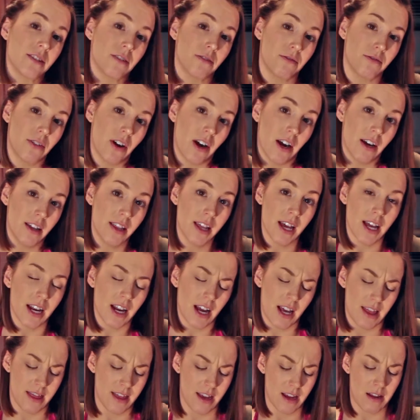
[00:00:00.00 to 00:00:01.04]
far that I
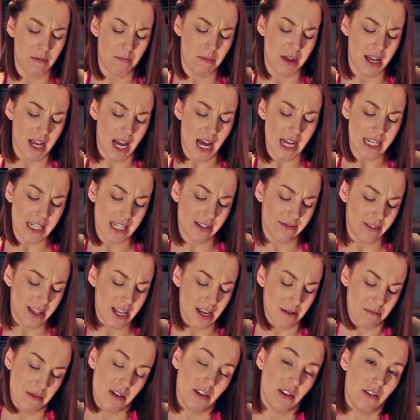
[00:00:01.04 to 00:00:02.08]
think because of the
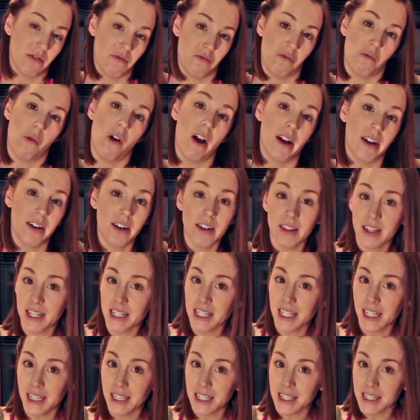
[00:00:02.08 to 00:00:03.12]
amount of water that's
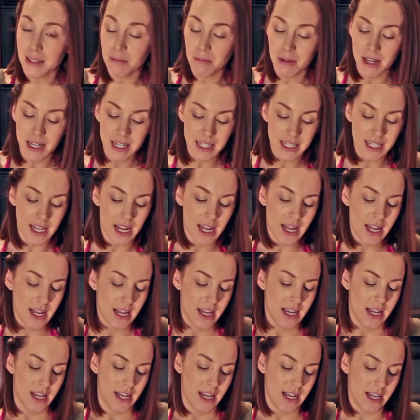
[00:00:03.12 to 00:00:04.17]
in this mix,
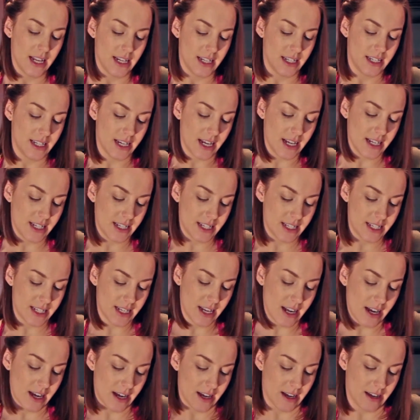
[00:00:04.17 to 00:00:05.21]
it does
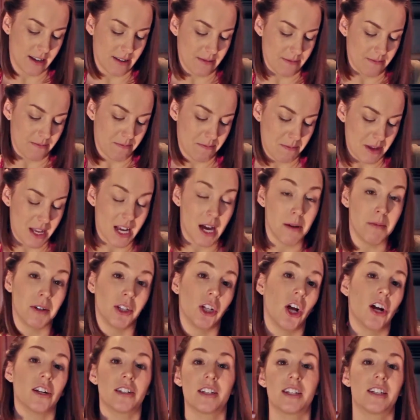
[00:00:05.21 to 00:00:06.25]
become a
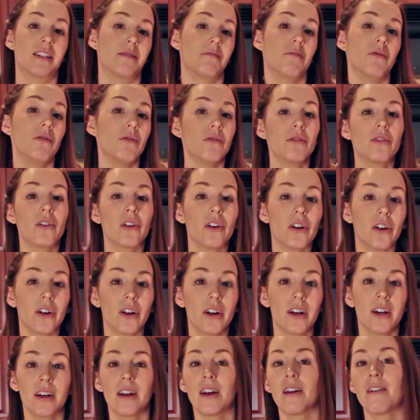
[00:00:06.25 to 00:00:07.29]
lot smoother
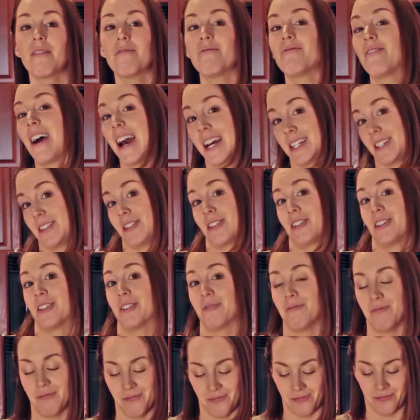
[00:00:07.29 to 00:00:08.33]
faster.
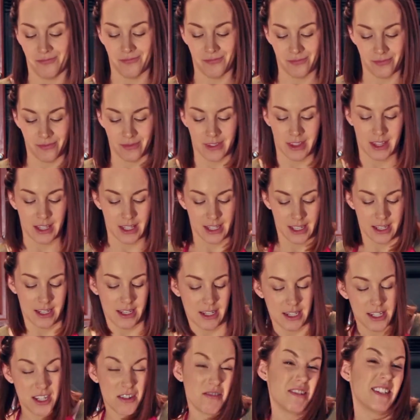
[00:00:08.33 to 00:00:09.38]

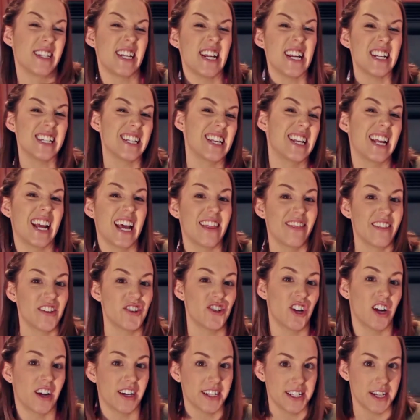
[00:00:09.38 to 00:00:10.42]
So it's easy to get the
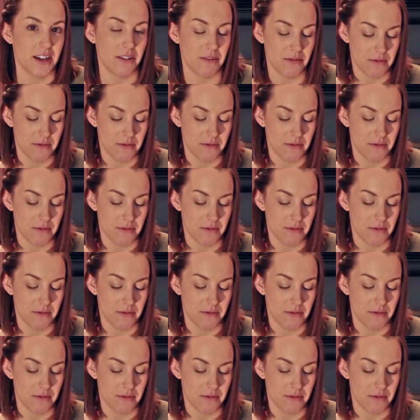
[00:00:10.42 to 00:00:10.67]
chunks out.